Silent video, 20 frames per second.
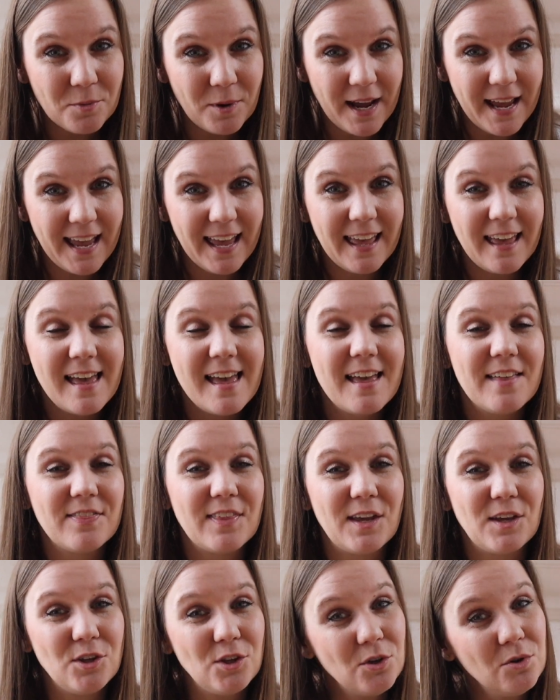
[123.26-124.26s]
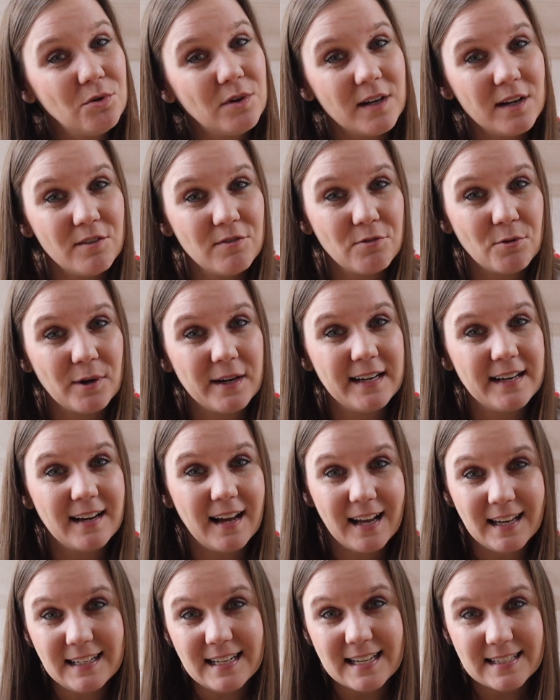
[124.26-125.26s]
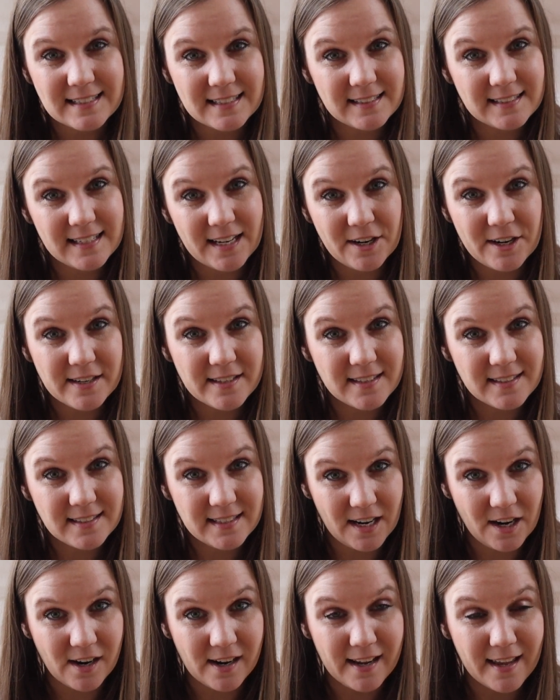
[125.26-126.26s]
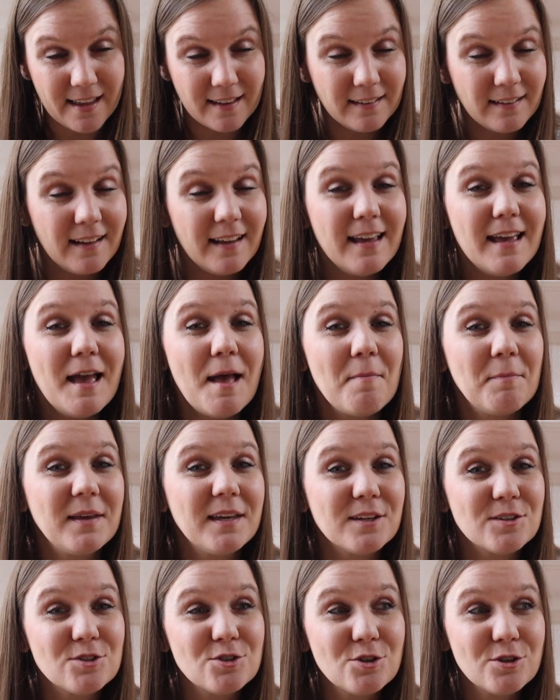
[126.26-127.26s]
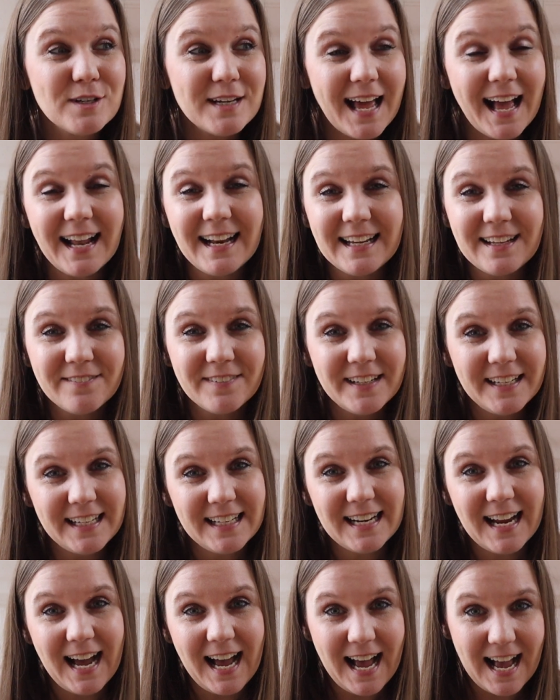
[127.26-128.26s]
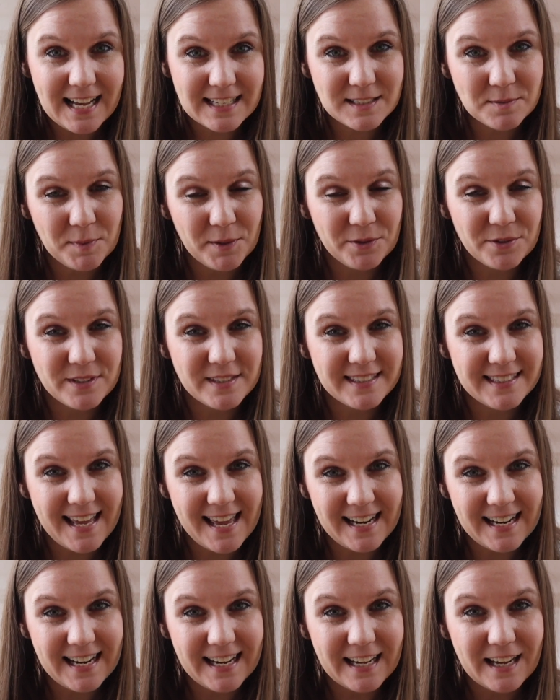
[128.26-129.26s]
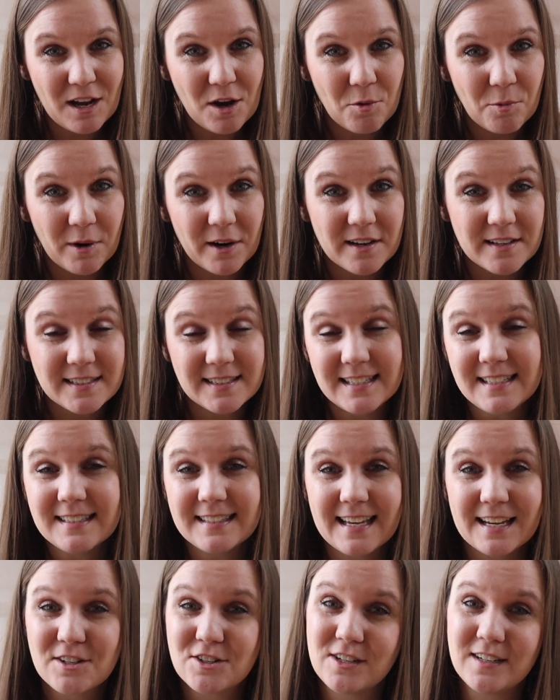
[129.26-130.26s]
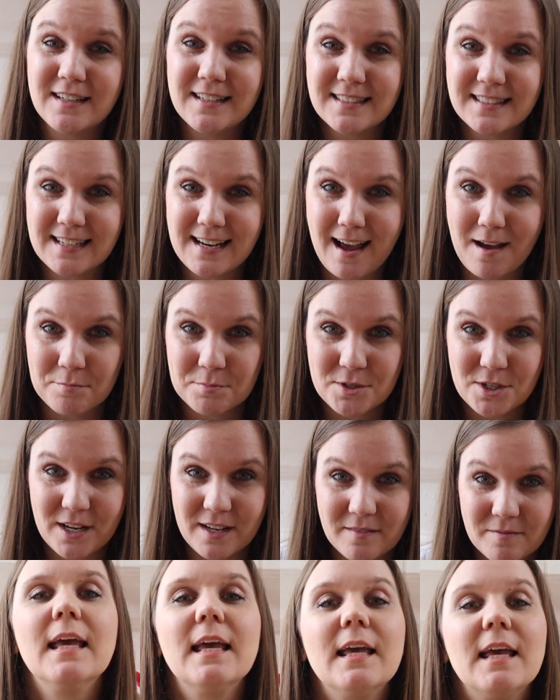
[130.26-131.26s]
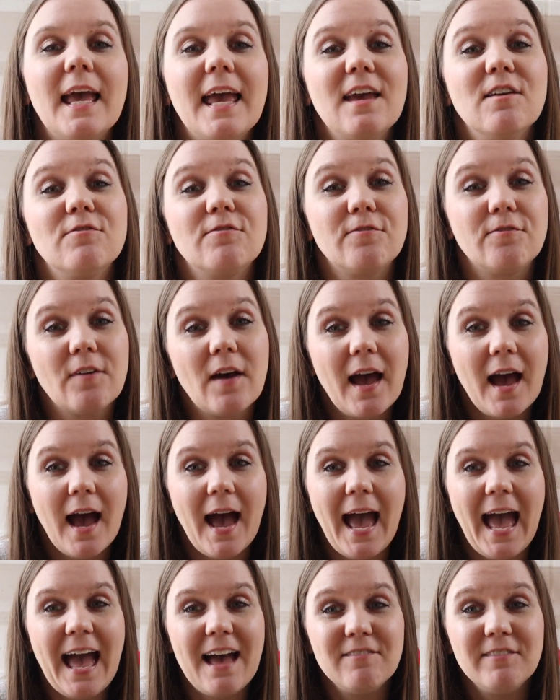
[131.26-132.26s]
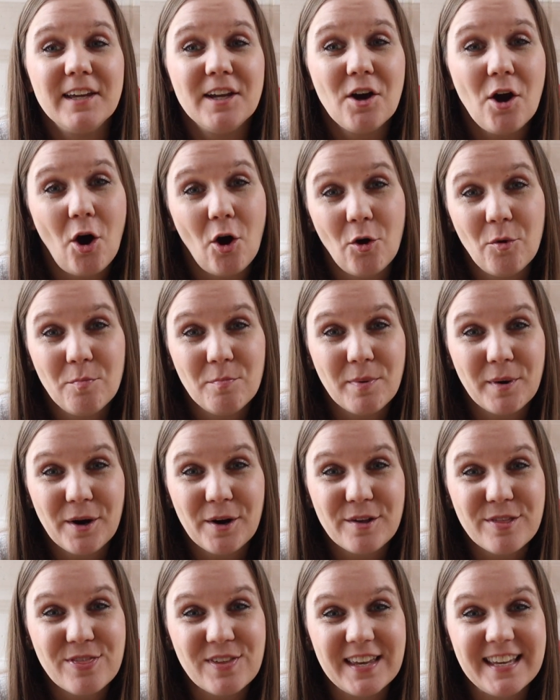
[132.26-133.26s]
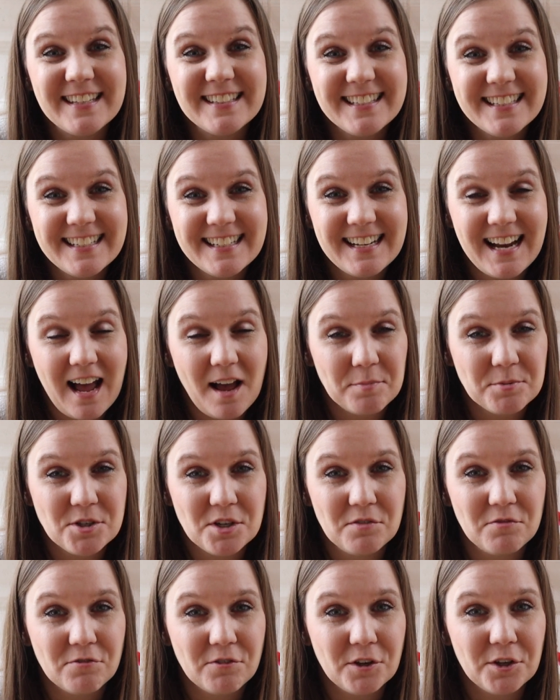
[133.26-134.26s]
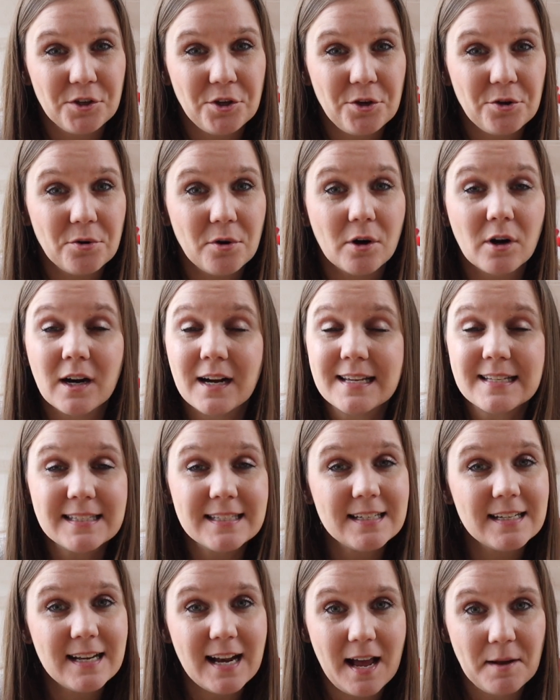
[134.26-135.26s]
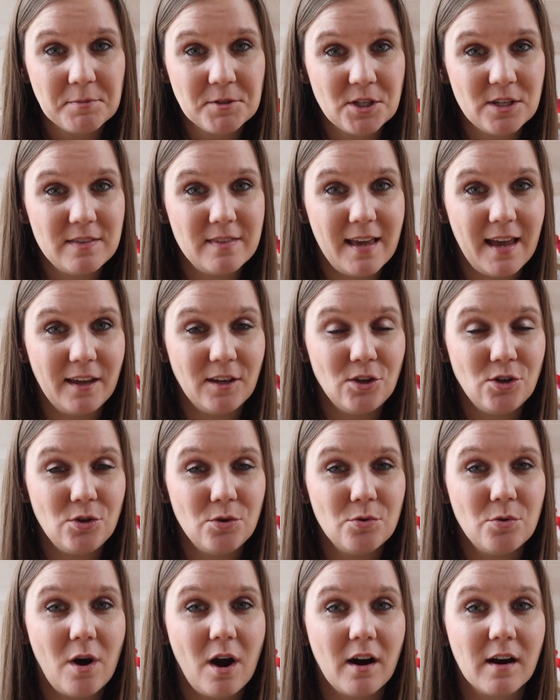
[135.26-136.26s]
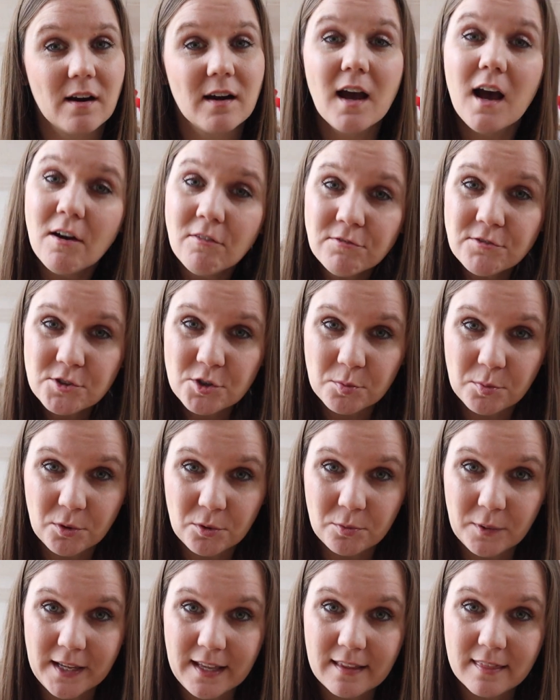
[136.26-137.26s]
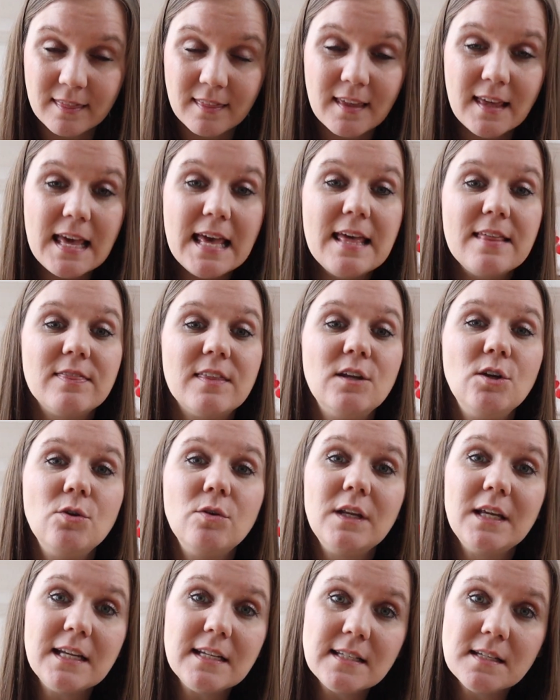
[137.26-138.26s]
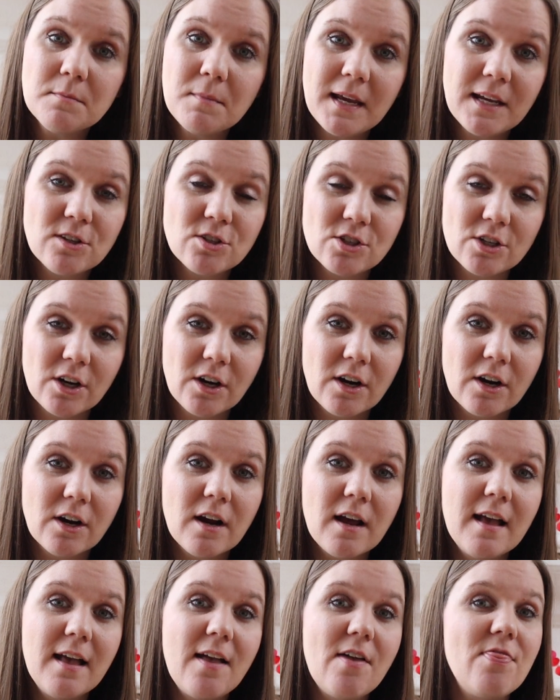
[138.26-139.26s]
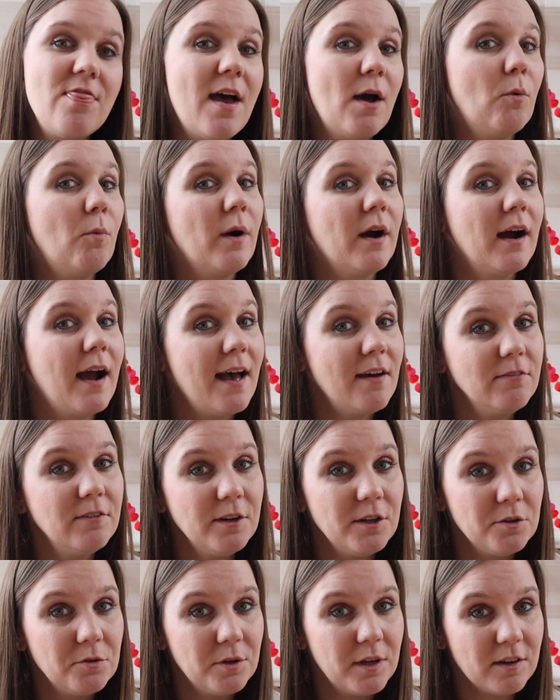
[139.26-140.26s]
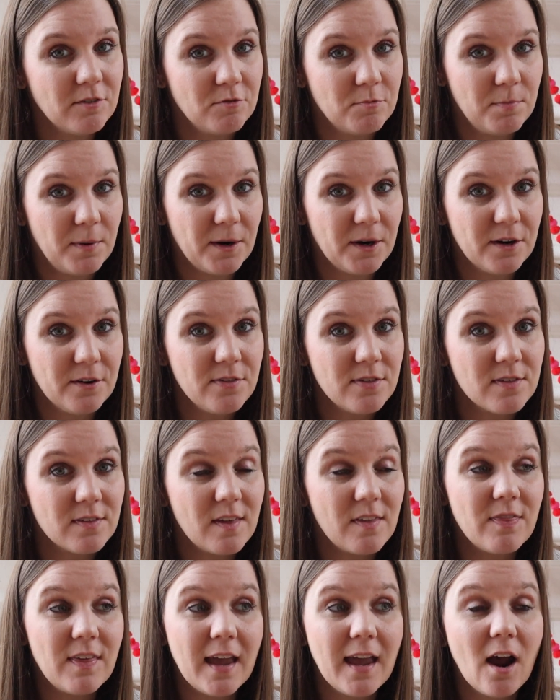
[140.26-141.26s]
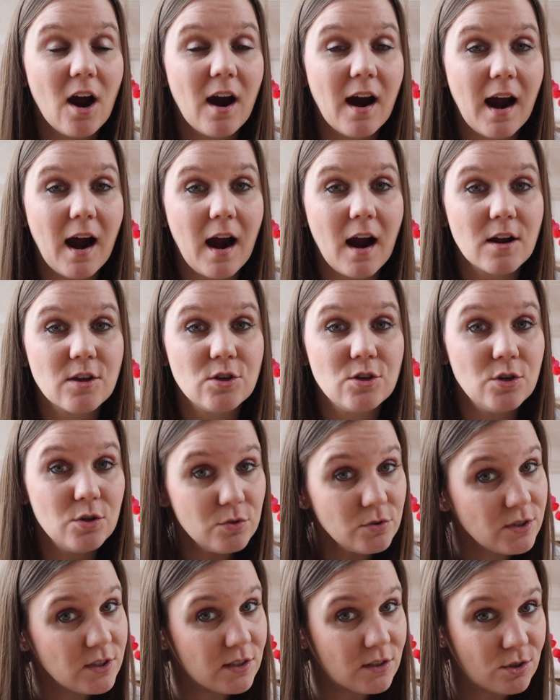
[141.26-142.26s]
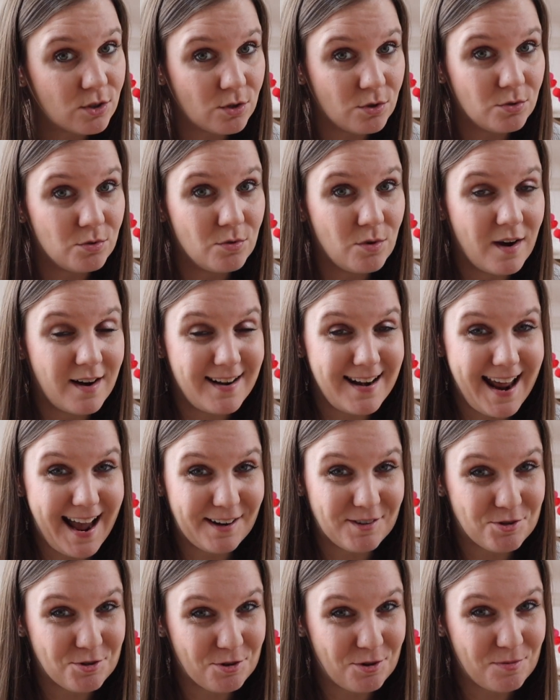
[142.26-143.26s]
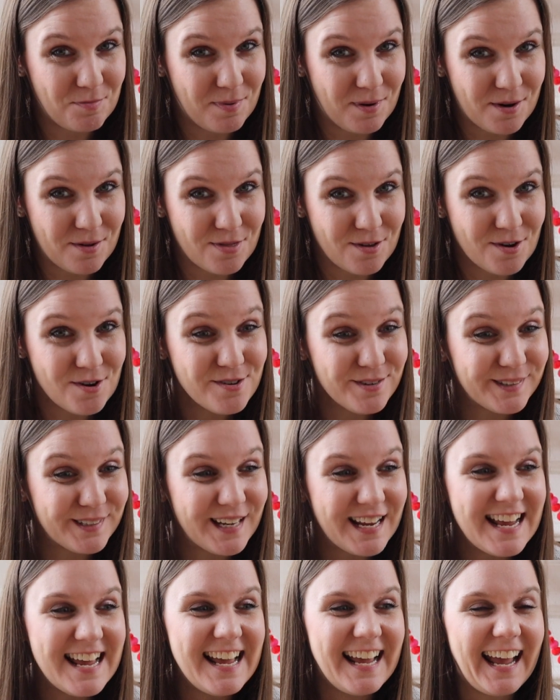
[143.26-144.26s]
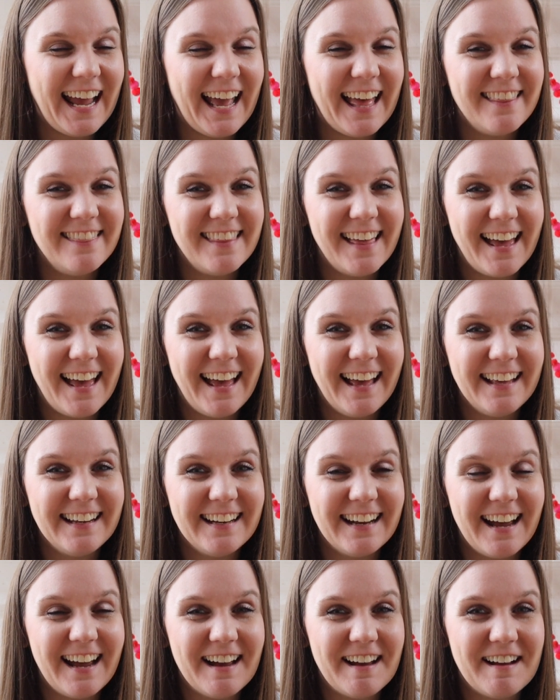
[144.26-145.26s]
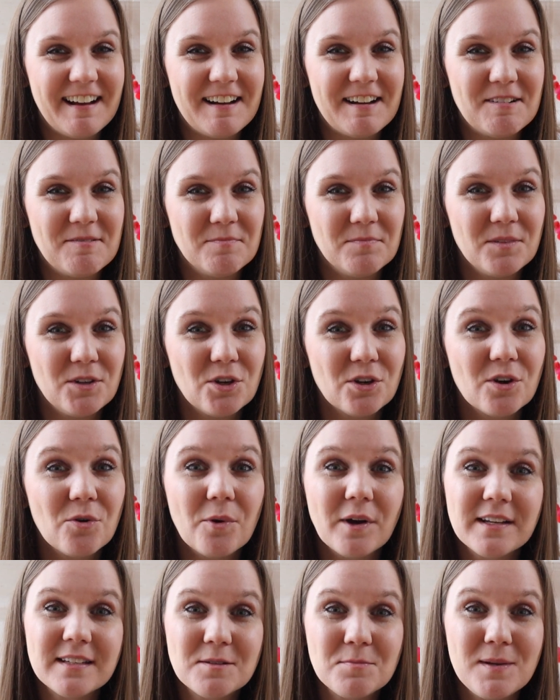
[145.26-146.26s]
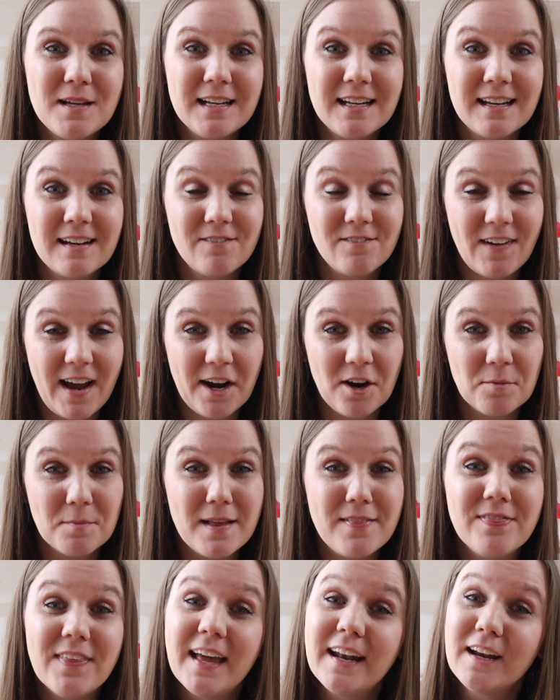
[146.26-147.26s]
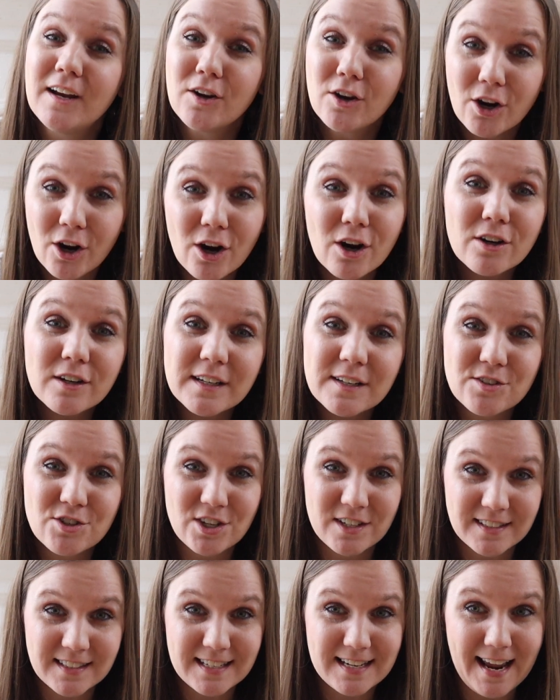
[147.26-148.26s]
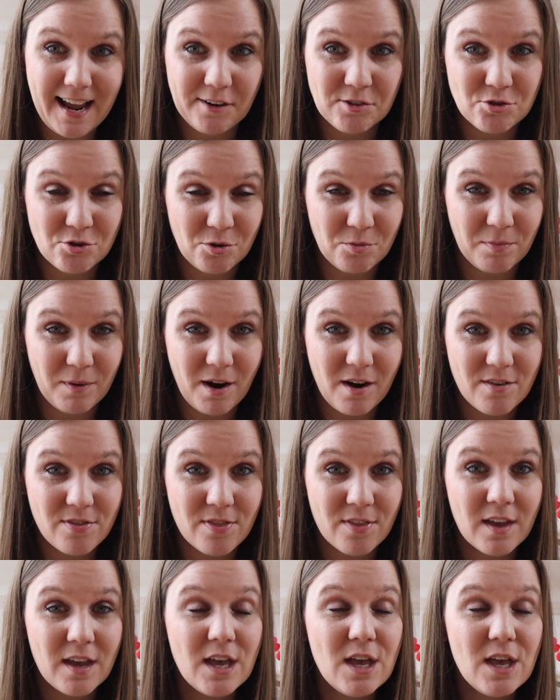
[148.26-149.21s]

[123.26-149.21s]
way that you can avoid an unnecessary cesarean because you're not even in a hospital setting where a C-section is an option. If having a home birth isn't an option for you or isn't an option that you are comfortable with, then you need to make sure that wherever you give birth, that they are used to natural birthers and that you're going to be in an environment that encourages a natural birth.